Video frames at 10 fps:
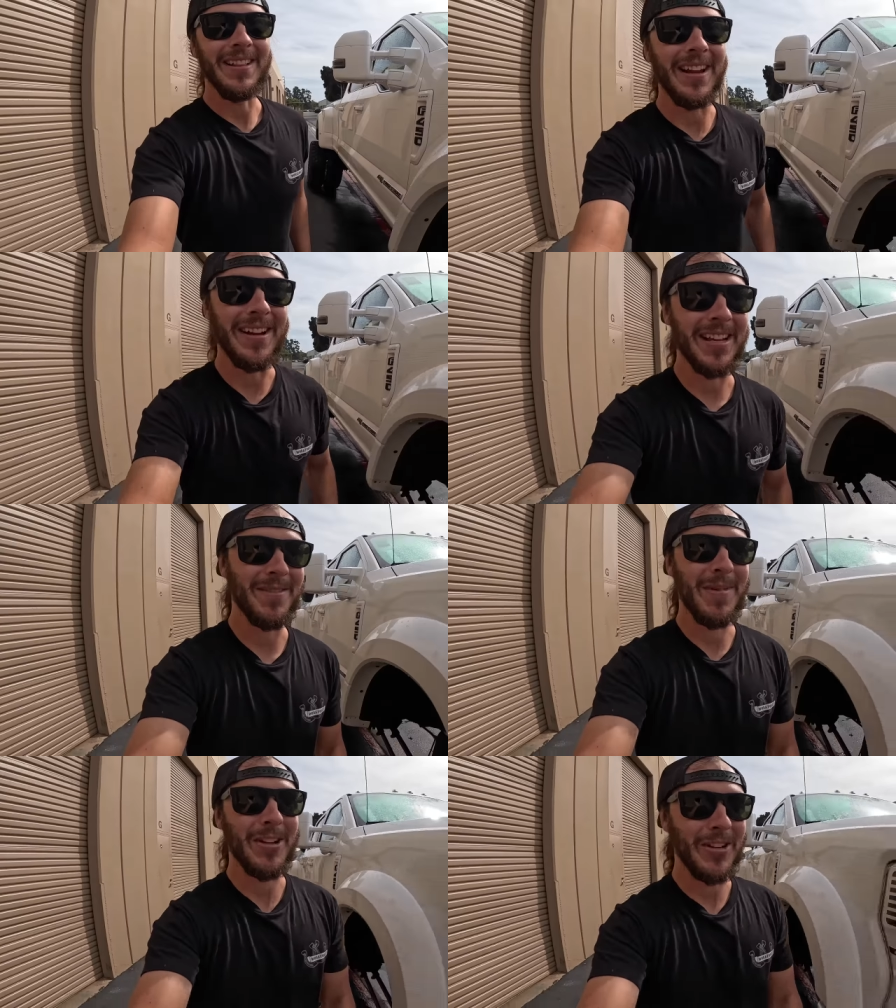lot of you guys
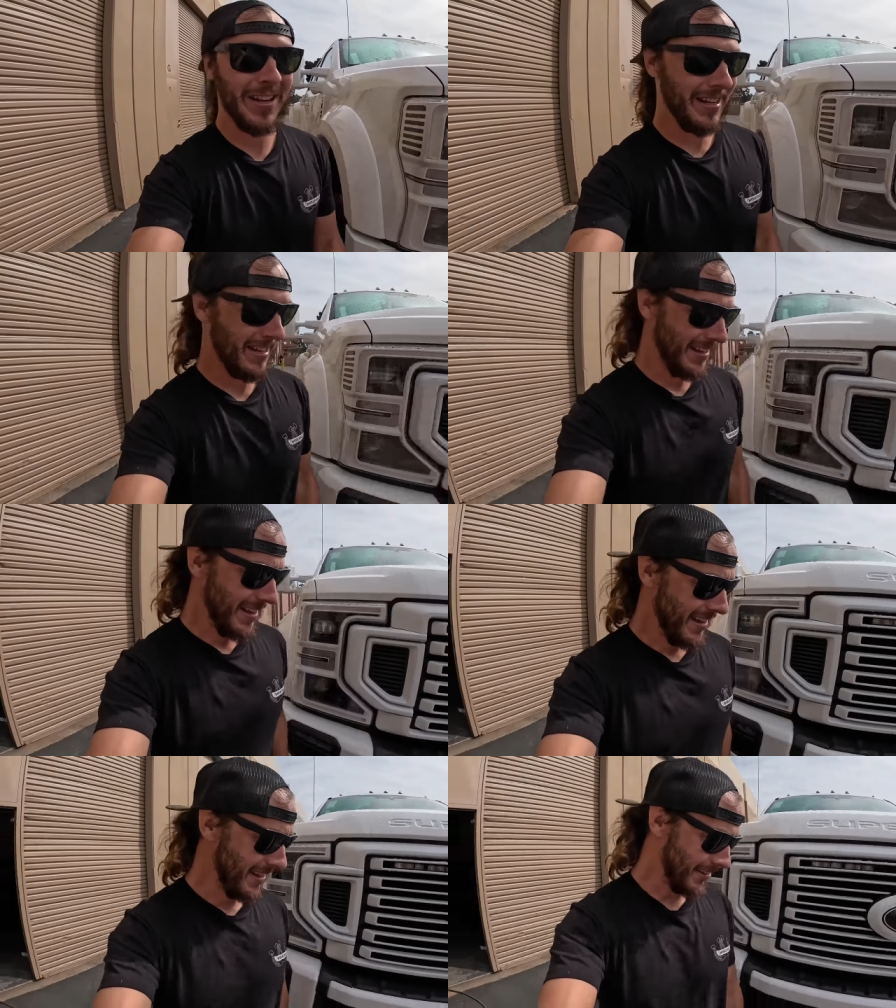have mentioned it
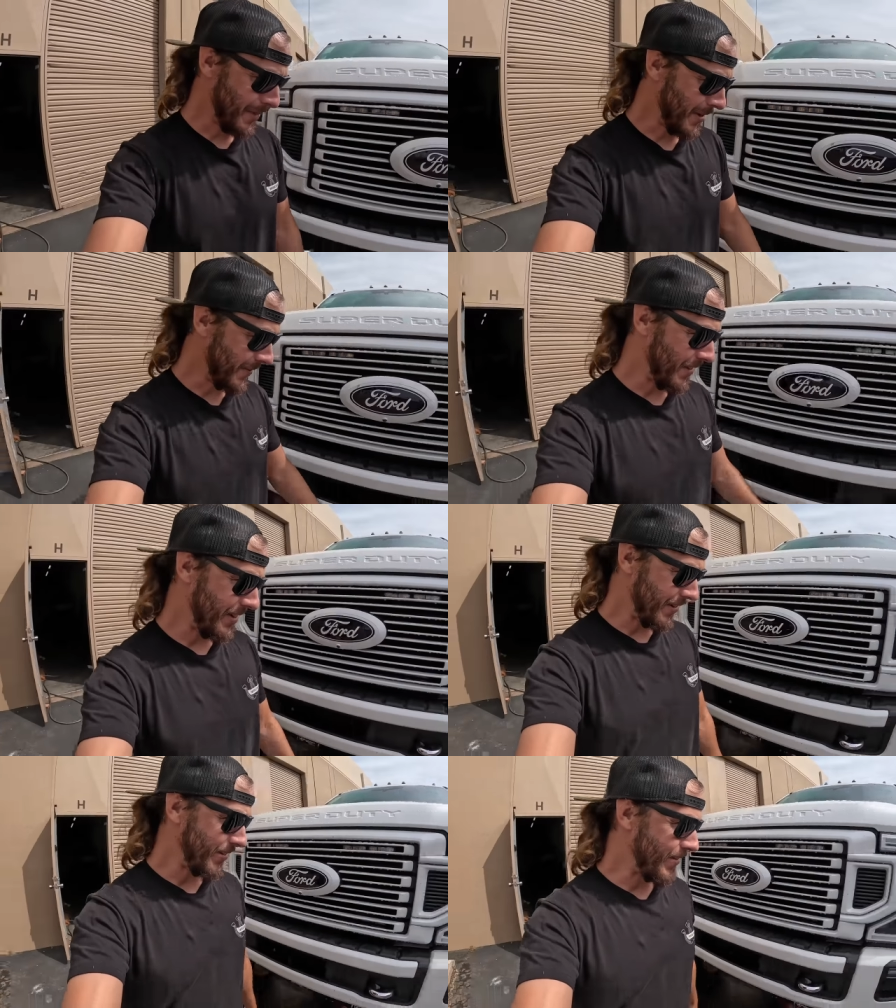in some other
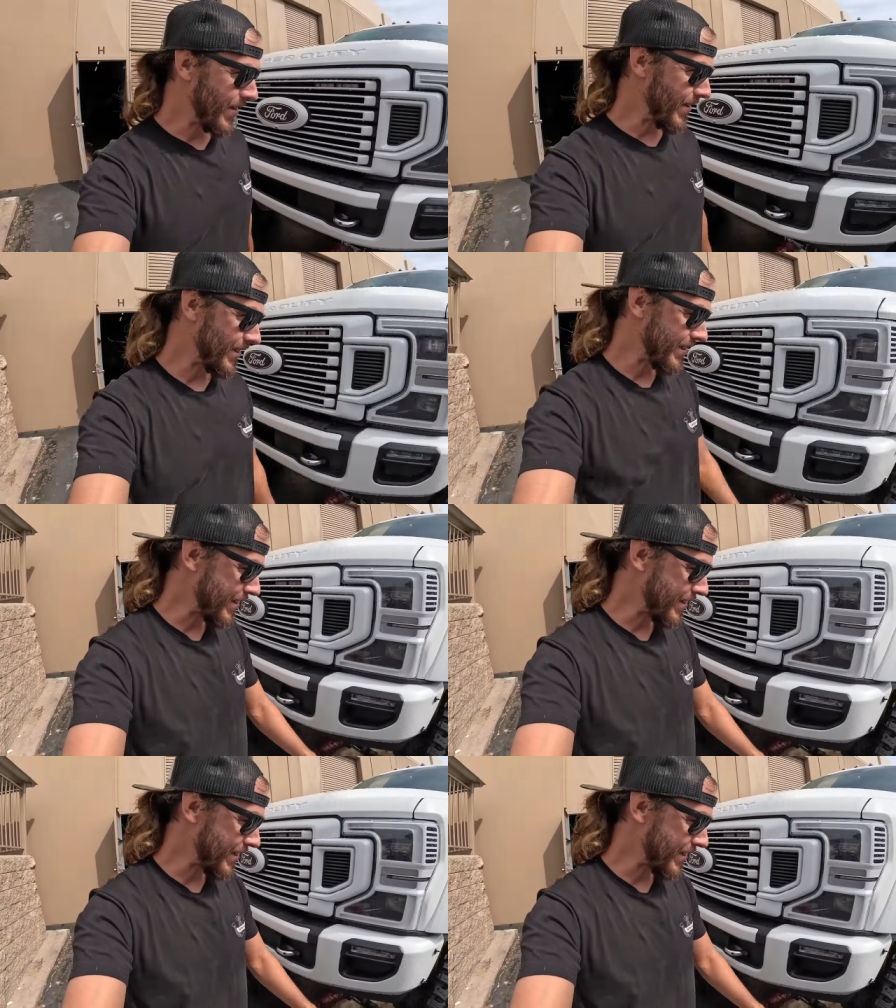videos you notice that